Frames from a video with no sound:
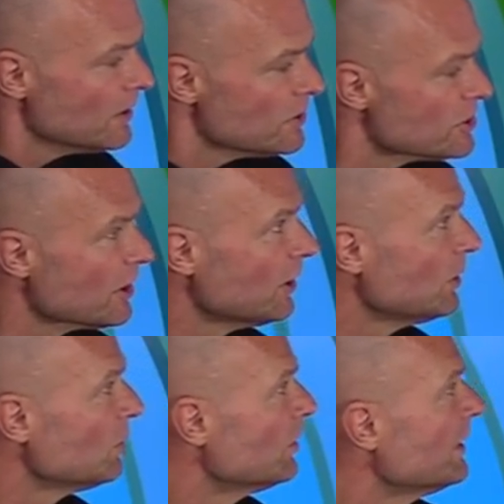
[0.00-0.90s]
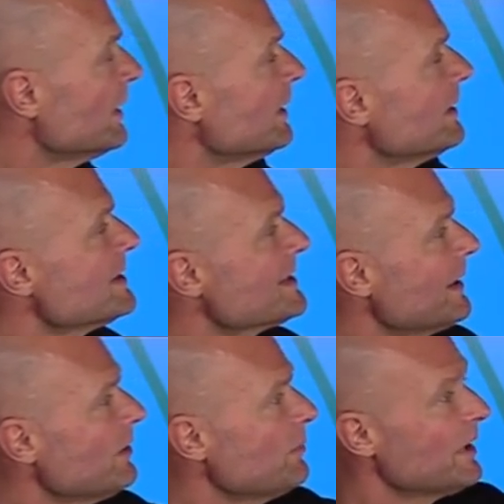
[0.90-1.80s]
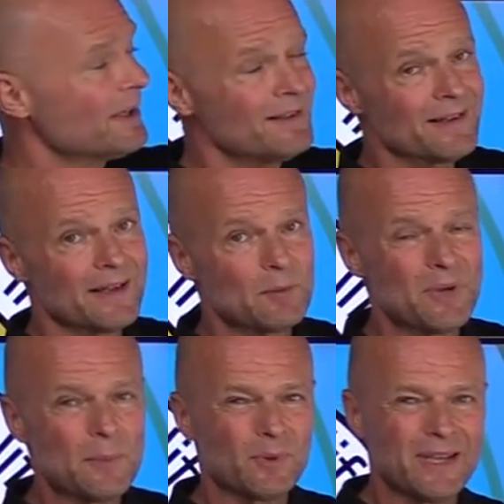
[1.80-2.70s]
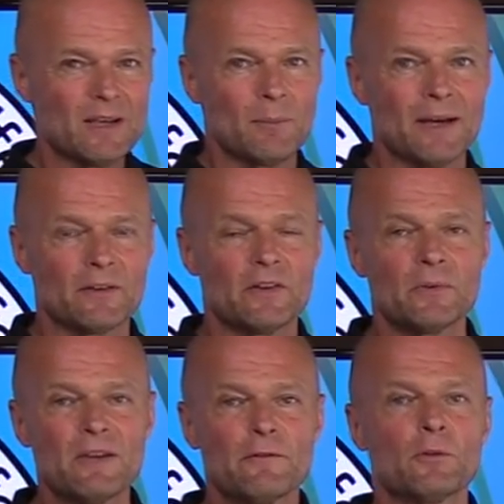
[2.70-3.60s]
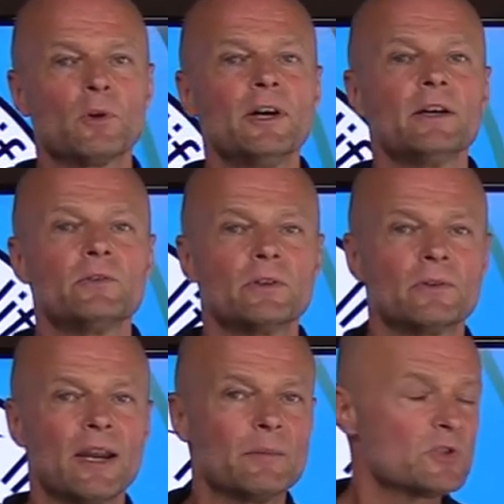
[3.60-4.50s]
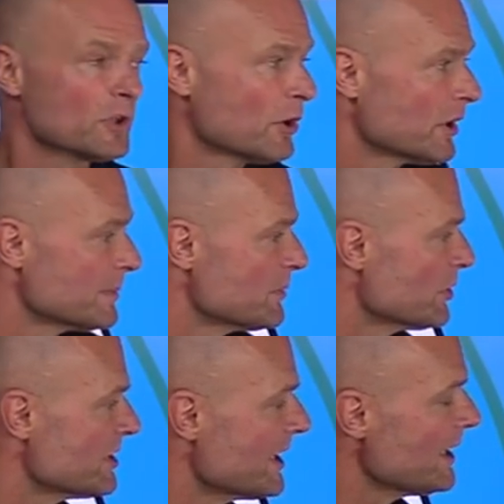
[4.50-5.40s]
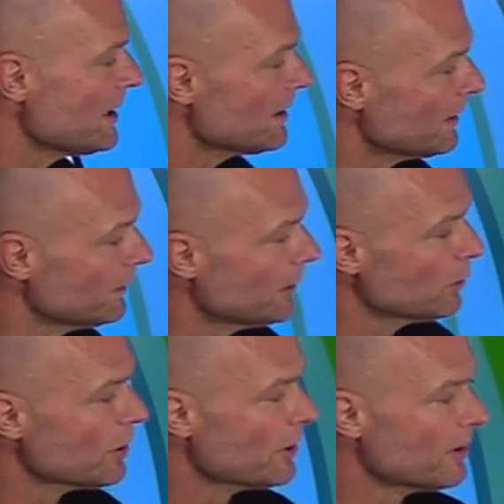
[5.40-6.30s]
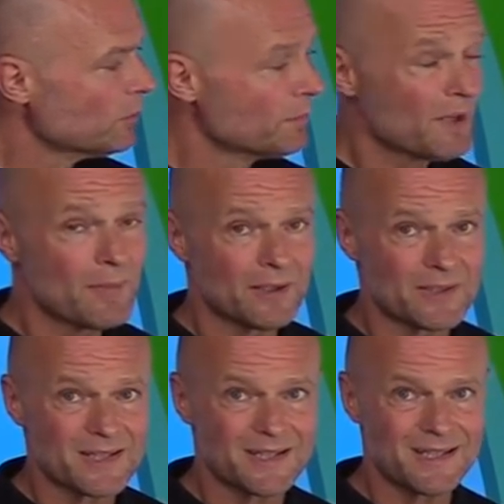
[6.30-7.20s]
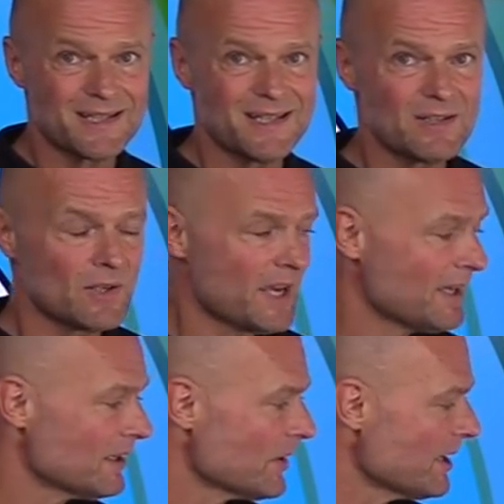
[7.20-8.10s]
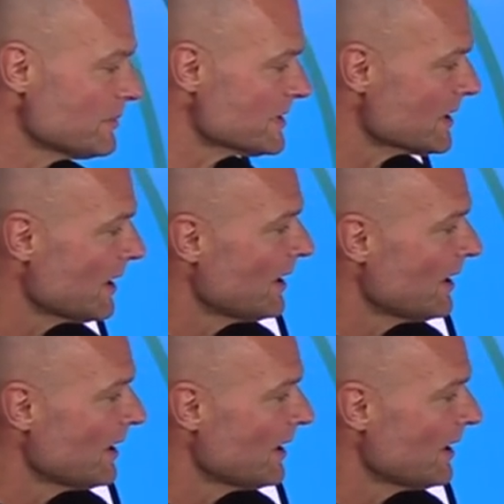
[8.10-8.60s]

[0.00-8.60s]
So standard American diet, people eat about 300-400 grams of carbs per day. A low carb would be about 60 to 80 grams.